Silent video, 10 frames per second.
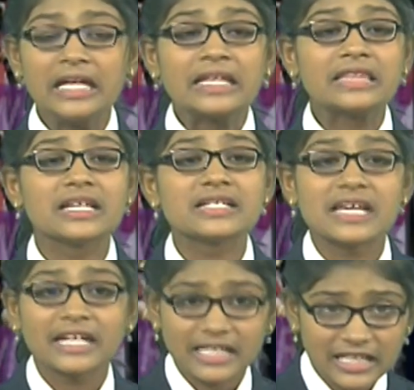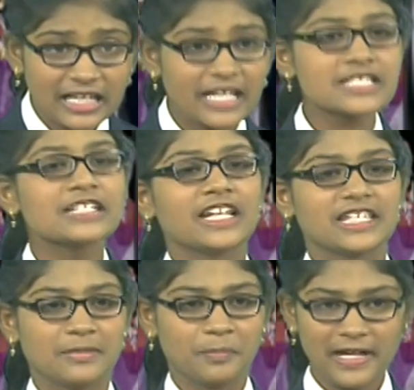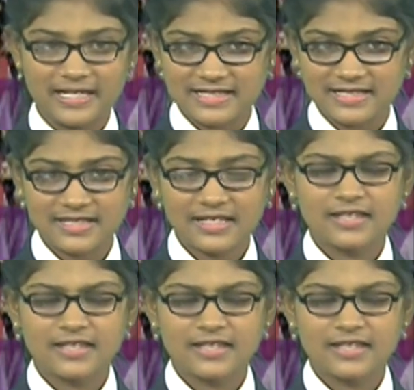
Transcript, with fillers: there is an annihilation taking place.